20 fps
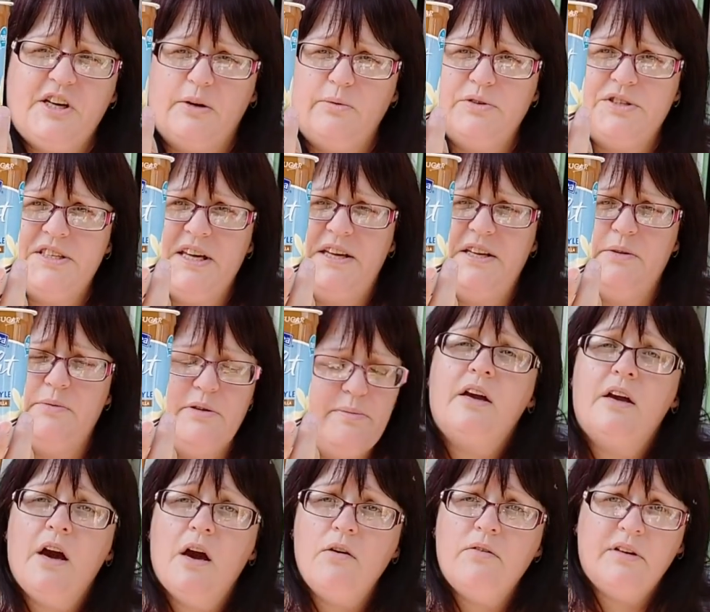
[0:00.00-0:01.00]
will send her with
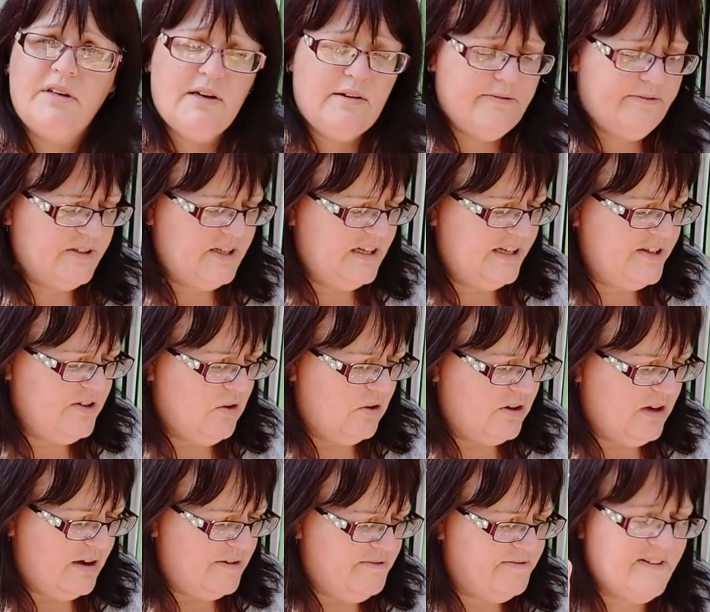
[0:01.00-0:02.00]
my coconut and vanilla
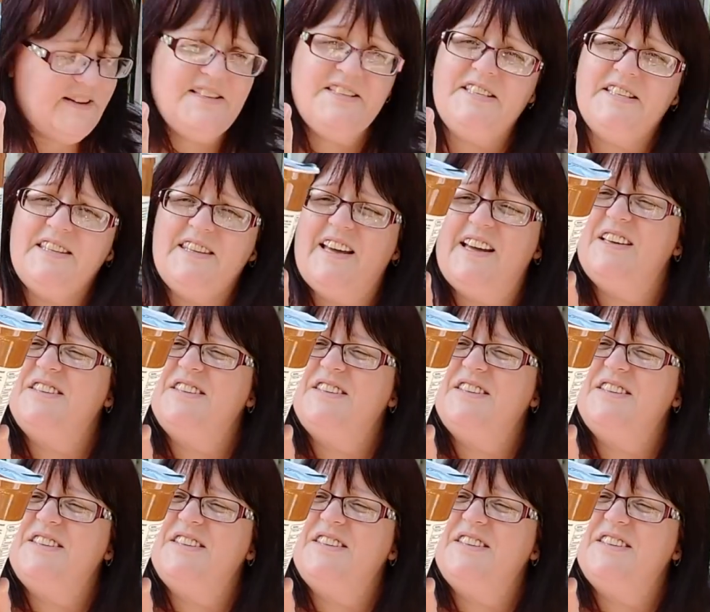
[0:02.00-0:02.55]
yoghurt. I fancied that